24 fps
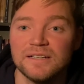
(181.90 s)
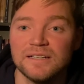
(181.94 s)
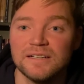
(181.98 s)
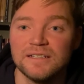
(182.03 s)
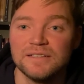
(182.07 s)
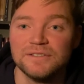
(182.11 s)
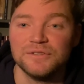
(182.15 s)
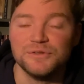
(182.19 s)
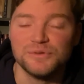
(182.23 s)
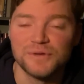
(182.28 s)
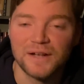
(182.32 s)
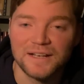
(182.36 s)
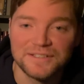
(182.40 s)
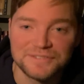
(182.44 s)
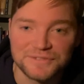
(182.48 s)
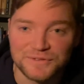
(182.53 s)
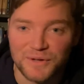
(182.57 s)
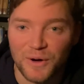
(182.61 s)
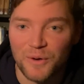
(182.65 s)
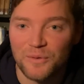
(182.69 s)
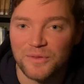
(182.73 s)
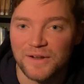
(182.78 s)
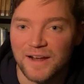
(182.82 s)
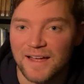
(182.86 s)
Did you guys
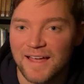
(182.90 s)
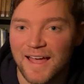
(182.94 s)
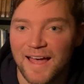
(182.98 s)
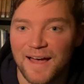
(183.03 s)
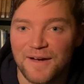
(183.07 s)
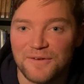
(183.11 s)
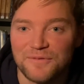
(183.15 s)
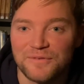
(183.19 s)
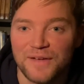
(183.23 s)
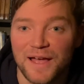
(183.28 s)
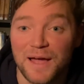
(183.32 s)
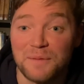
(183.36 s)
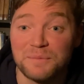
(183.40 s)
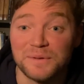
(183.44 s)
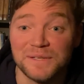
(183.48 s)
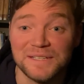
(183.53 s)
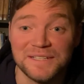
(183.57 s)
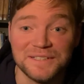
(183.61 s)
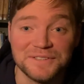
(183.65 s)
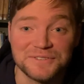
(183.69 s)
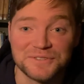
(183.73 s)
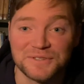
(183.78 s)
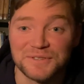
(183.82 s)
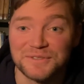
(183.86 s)
know that I have
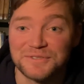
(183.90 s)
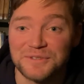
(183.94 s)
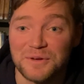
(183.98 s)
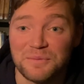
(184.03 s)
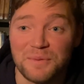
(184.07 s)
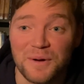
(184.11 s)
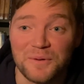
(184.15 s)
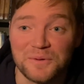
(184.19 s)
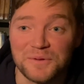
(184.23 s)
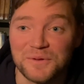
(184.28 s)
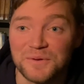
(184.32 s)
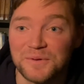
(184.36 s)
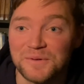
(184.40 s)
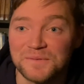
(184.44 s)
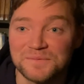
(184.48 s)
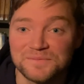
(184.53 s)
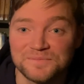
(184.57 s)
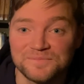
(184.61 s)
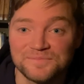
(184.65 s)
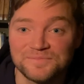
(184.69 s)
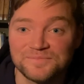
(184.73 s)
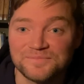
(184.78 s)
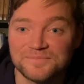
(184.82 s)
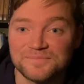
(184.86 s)
Ebenezers about you?
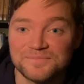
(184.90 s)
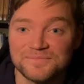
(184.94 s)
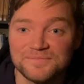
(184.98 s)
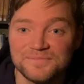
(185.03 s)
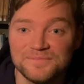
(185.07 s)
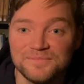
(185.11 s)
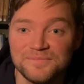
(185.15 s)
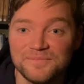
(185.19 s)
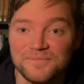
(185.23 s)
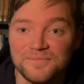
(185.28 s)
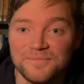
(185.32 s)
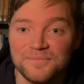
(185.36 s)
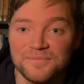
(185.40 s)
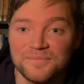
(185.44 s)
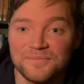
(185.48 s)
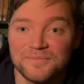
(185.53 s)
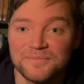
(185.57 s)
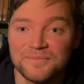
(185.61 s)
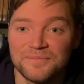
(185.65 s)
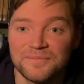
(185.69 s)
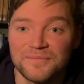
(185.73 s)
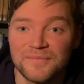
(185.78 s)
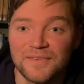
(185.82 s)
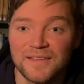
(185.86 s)

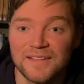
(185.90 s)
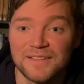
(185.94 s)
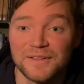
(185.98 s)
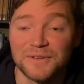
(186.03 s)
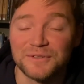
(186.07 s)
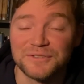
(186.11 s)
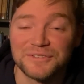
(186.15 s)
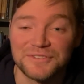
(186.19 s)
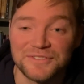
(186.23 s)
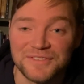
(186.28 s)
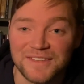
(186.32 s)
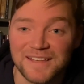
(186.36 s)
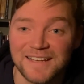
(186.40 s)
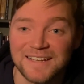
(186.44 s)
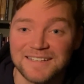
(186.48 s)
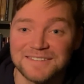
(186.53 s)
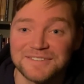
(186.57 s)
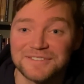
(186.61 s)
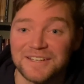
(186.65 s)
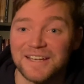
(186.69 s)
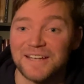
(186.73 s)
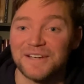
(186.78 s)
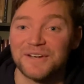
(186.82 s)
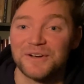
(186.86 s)
There's things,
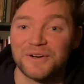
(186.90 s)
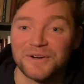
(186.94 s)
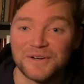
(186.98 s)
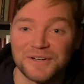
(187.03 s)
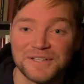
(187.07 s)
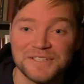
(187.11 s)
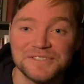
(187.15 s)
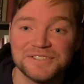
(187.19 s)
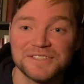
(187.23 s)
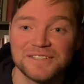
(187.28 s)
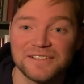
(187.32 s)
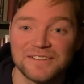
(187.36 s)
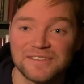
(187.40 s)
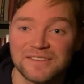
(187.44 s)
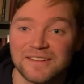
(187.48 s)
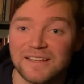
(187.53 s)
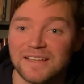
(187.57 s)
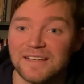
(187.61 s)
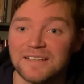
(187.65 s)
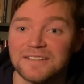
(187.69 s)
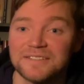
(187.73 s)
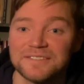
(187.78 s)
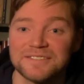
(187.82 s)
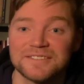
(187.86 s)
encouraging
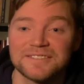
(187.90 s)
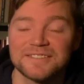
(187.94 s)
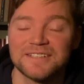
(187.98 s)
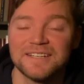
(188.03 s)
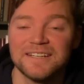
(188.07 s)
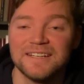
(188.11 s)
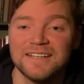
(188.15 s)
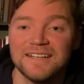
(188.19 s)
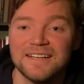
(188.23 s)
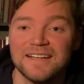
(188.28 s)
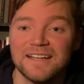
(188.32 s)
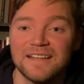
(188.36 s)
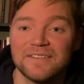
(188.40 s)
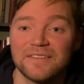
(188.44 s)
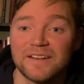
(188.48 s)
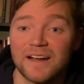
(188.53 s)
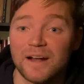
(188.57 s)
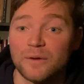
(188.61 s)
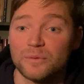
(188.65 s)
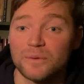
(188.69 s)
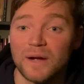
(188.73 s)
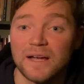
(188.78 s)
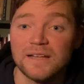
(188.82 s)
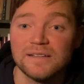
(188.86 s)
things, that I
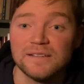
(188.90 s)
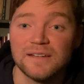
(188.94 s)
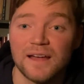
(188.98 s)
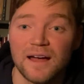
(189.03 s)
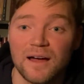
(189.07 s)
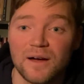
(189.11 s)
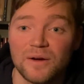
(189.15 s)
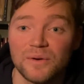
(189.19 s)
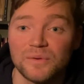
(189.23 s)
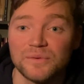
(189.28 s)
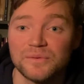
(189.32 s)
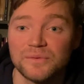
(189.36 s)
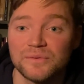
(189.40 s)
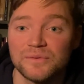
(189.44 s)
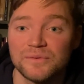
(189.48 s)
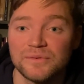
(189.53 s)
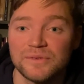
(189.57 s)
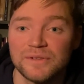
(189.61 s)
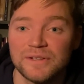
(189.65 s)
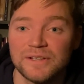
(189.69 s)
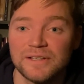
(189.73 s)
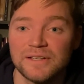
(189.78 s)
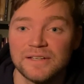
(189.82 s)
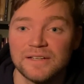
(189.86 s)
write down.
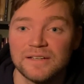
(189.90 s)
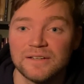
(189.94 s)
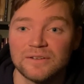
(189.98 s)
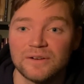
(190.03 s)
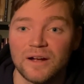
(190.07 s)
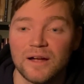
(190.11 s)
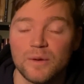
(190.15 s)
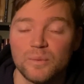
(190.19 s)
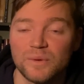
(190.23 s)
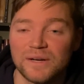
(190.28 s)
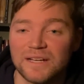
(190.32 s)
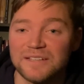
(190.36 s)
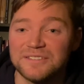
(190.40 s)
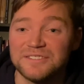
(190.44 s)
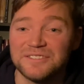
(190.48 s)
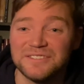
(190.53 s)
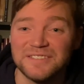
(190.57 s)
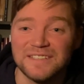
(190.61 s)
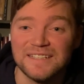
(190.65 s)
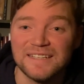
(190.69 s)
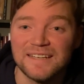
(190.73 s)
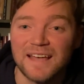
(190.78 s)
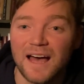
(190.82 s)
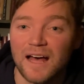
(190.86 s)
Right? When I
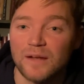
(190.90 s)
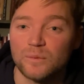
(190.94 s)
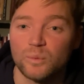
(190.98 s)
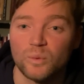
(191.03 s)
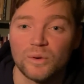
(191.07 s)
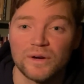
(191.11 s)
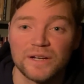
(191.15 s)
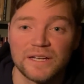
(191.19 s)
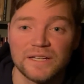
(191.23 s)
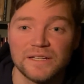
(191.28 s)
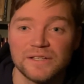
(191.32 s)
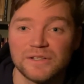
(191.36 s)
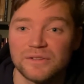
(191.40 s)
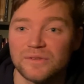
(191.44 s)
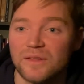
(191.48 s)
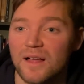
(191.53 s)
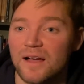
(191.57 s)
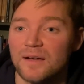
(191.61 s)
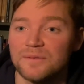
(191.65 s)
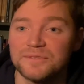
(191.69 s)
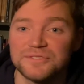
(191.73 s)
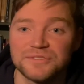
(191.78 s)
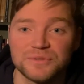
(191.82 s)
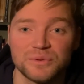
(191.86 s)
see God working in your
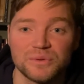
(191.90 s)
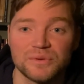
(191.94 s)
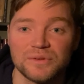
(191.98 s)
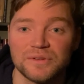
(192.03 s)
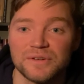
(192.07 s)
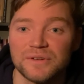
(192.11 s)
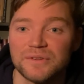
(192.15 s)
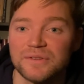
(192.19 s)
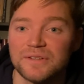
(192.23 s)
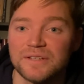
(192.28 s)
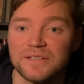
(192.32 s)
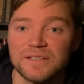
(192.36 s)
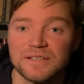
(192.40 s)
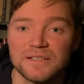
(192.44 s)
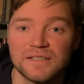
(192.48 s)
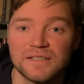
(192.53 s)
lives so clearly,